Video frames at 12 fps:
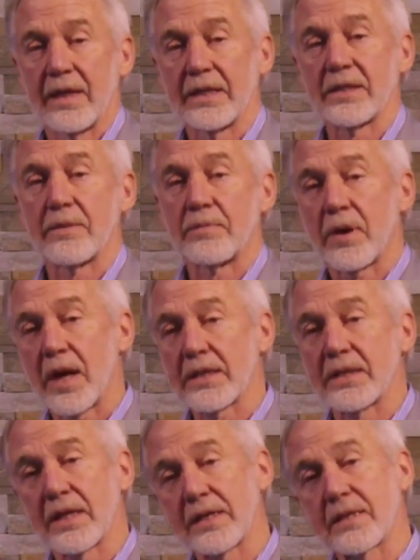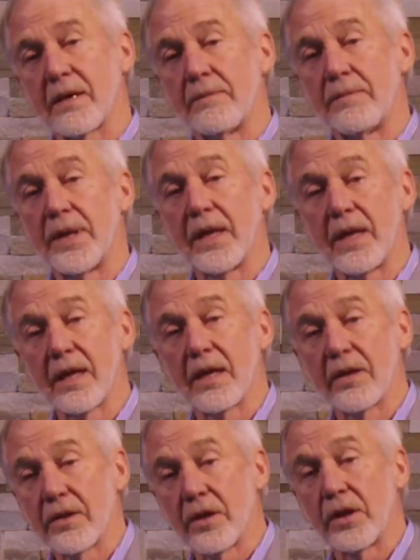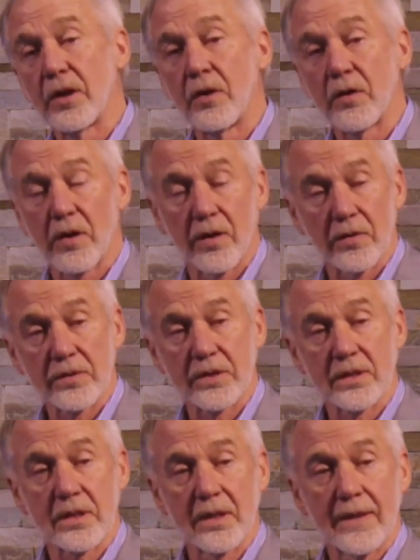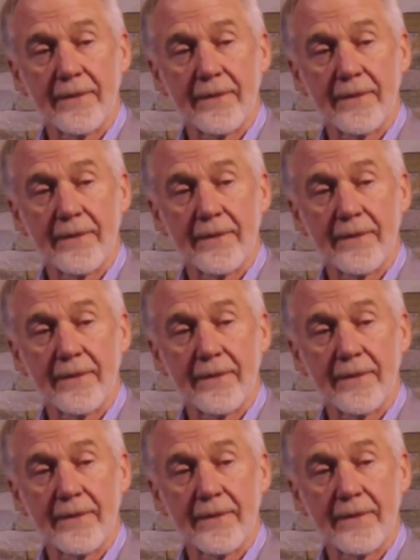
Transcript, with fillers: It's the process of being the Logos.